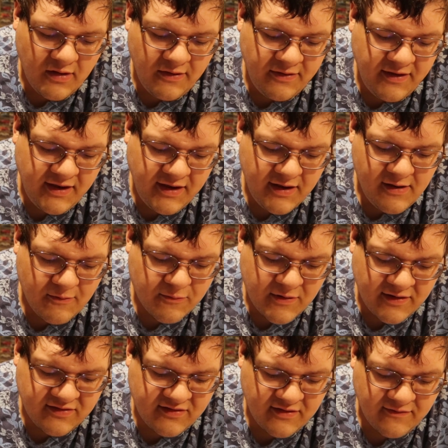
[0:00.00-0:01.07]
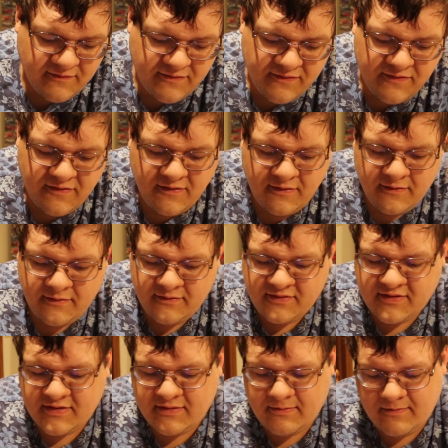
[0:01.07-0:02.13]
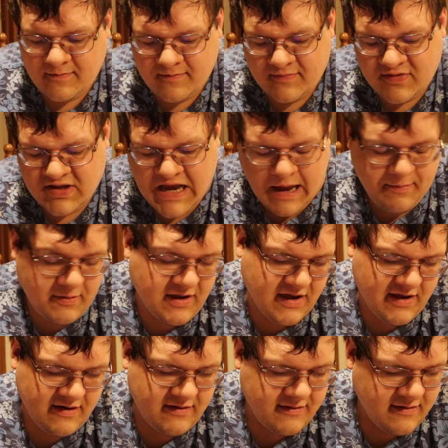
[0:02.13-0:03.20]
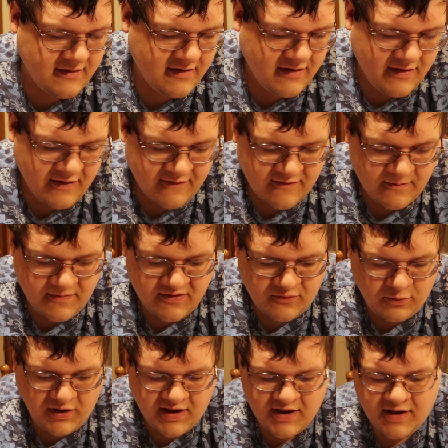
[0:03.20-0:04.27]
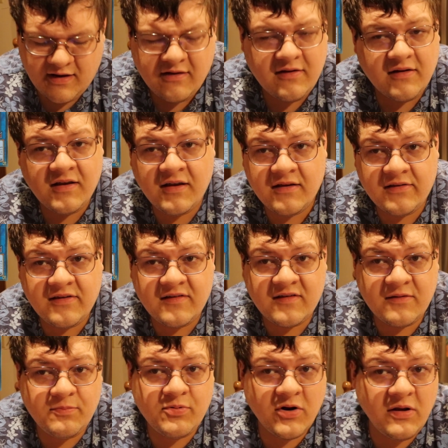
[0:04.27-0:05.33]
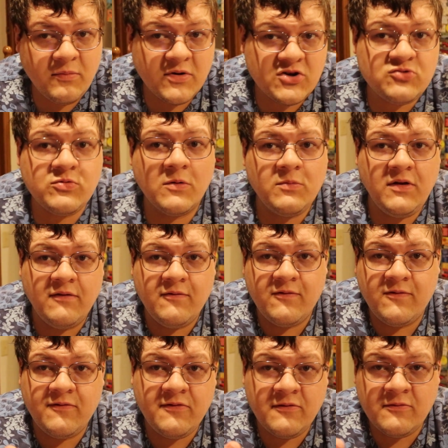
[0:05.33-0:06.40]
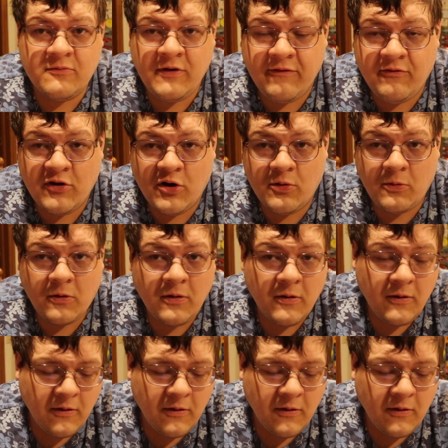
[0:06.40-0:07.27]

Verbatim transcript: the rest of Top Cut from this weekend, it's pretty much what we've we've known.